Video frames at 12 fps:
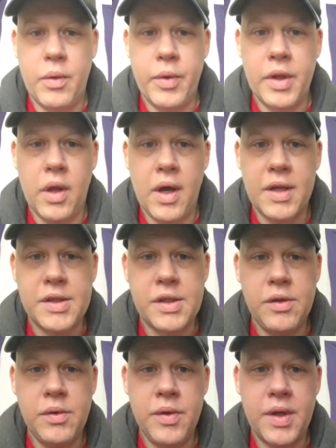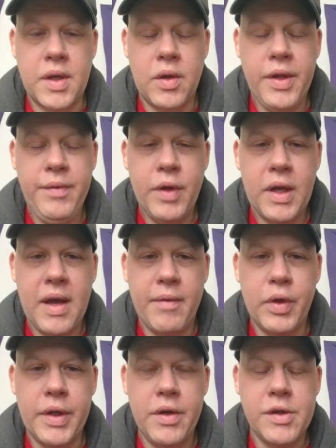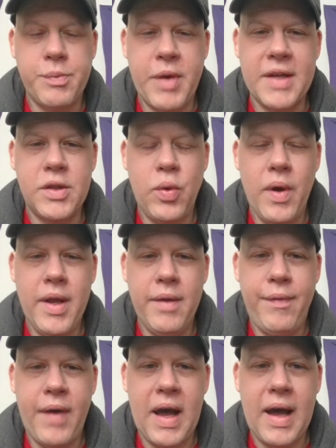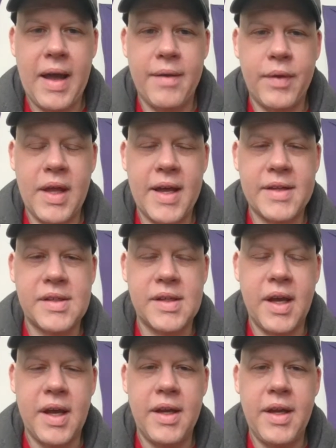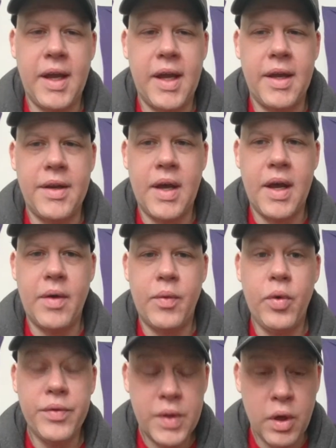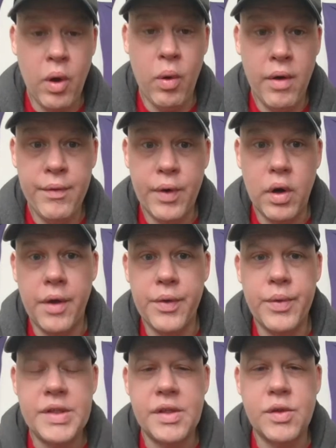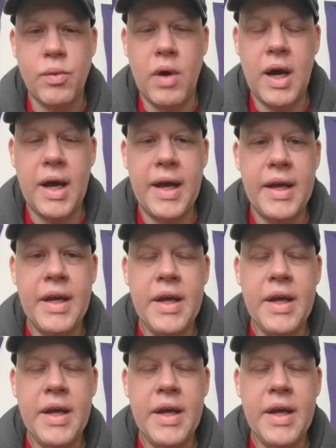We lost to the Cleveland Cavaliers by 25 last night, and we'll go over all the reasons why.